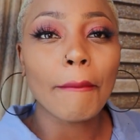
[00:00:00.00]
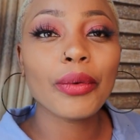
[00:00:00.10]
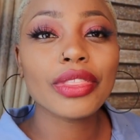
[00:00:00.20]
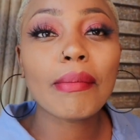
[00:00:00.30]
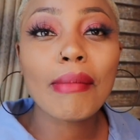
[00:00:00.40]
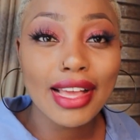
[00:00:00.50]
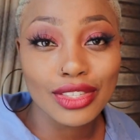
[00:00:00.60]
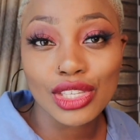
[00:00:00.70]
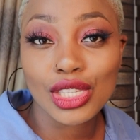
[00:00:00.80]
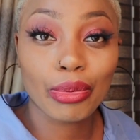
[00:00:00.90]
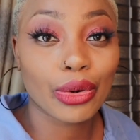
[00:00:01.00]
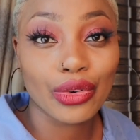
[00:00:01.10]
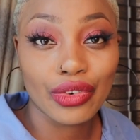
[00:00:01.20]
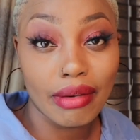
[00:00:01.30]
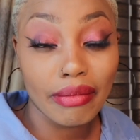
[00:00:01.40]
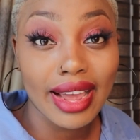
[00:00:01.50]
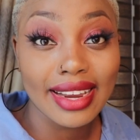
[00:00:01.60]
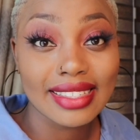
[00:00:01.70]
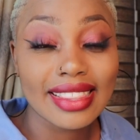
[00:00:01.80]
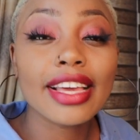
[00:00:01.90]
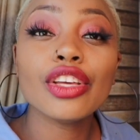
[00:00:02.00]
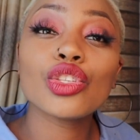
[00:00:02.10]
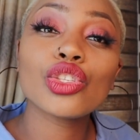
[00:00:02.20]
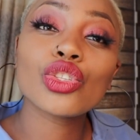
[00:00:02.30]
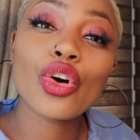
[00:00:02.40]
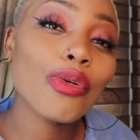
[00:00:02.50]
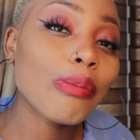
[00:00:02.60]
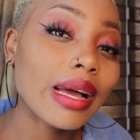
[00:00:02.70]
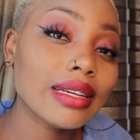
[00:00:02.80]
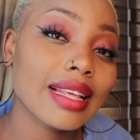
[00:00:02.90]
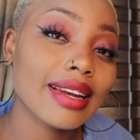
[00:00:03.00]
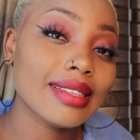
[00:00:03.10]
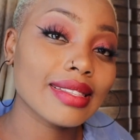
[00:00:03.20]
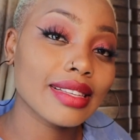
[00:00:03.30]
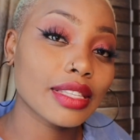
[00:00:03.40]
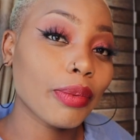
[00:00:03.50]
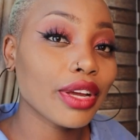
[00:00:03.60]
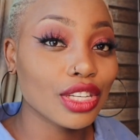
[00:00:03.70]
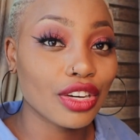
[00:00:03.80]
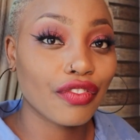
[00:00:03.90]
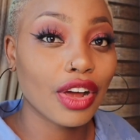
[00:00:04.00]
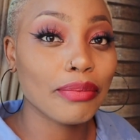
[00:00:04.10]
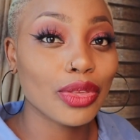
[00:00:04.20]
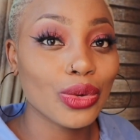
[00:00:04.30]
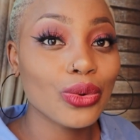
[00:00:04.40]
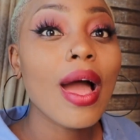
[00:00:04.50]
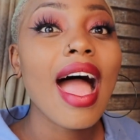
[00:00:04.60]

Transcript: but with the master's program, right, there is so much that is expected from you